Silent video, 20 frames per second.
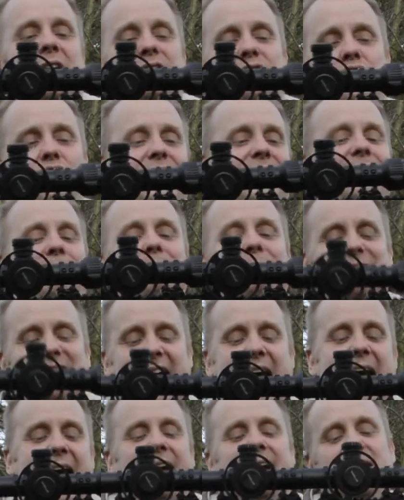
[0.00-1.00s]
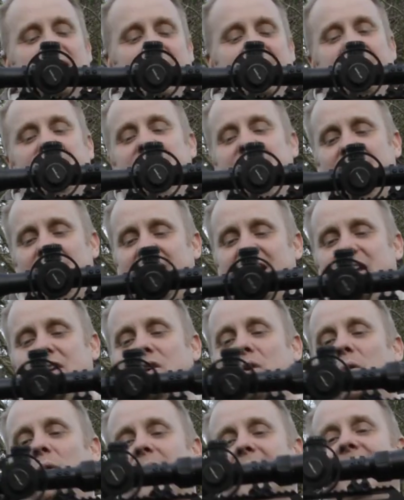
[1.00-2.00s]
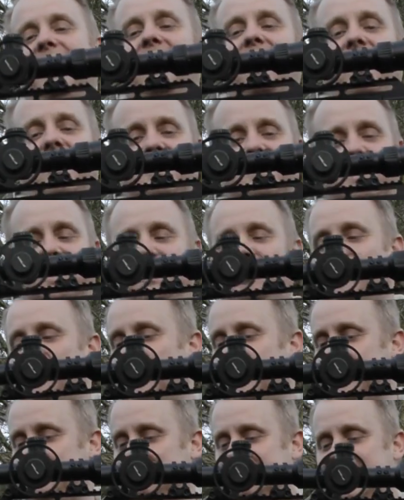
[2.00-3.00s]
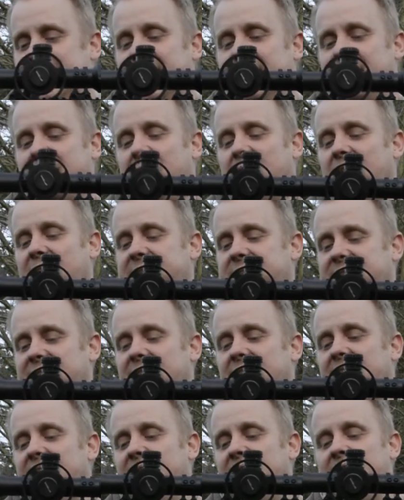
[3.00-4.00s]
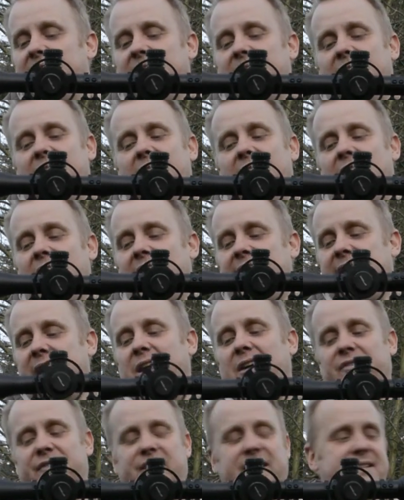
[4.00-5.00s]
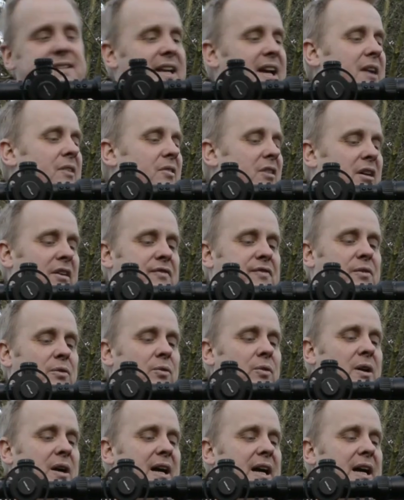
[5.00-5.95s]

Dream Tac, I think they call it, guys, and it's Dream Tac, guys. I love this air rifle.